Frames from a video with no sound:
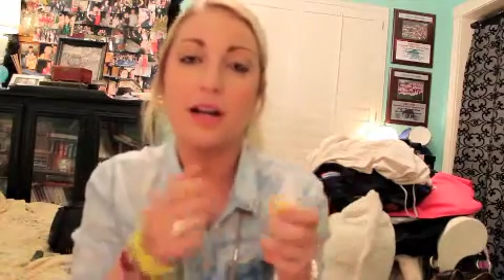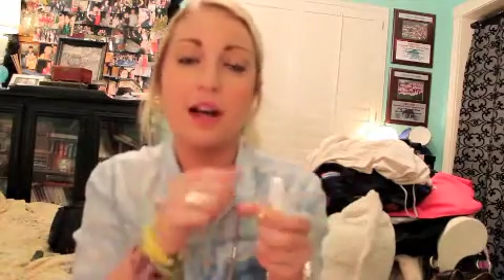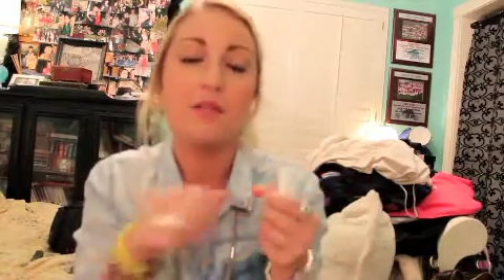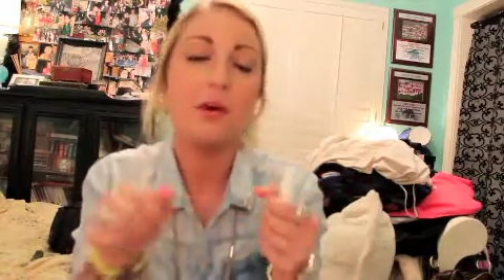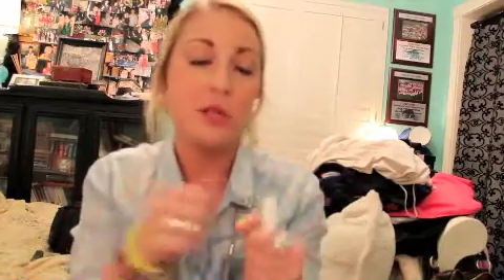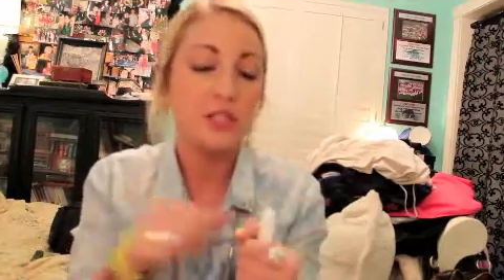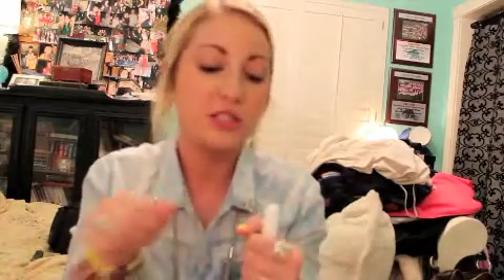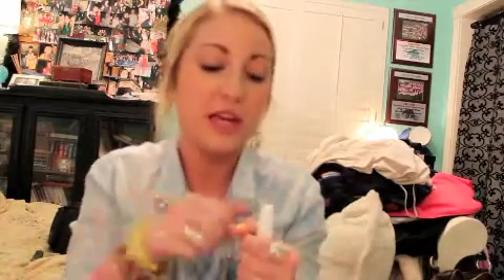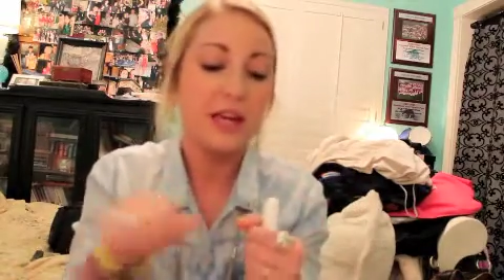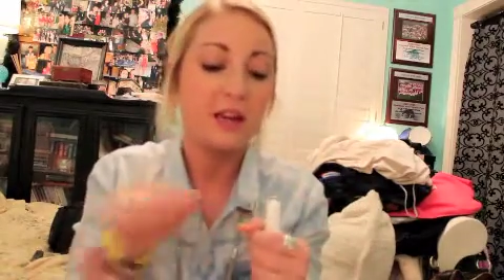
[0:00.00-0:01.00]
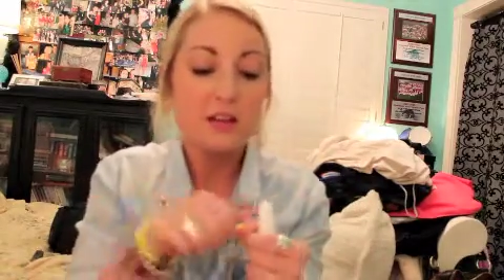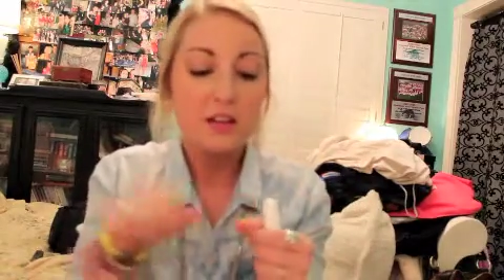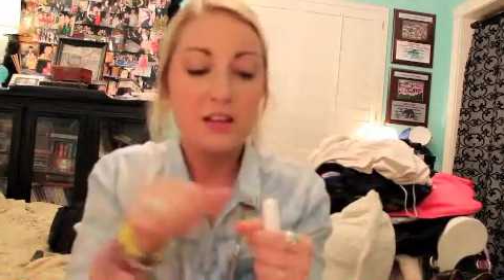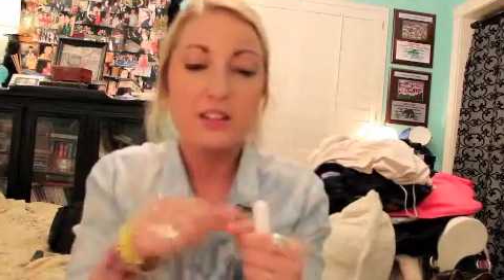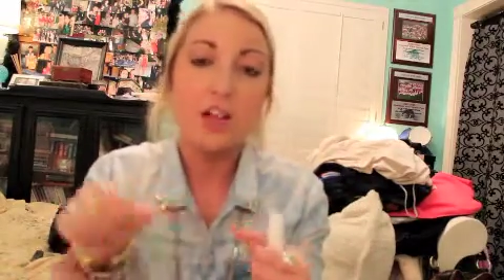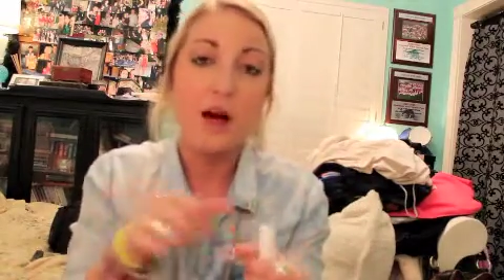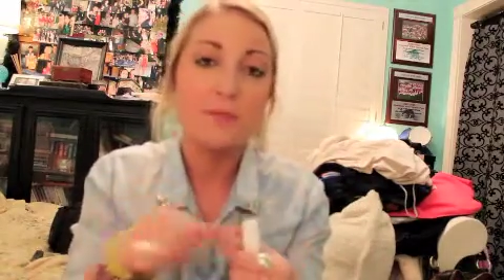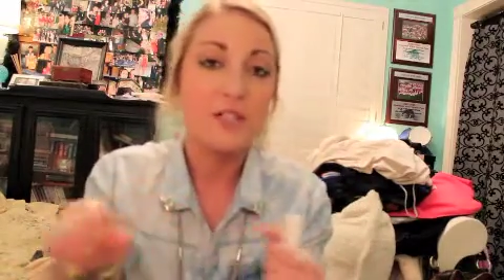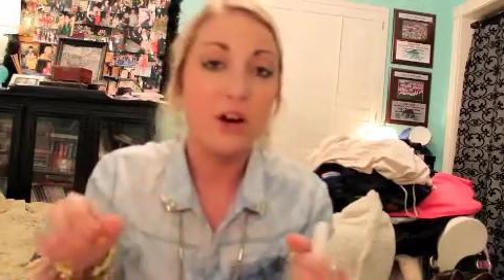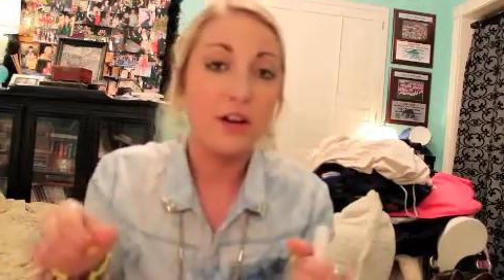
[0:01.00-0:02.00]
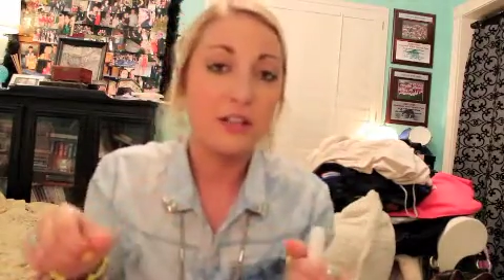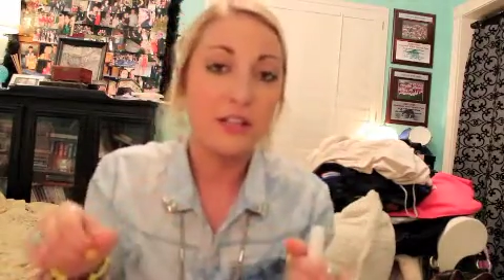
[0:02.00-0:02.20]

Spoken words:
I kind of always just like slopped it on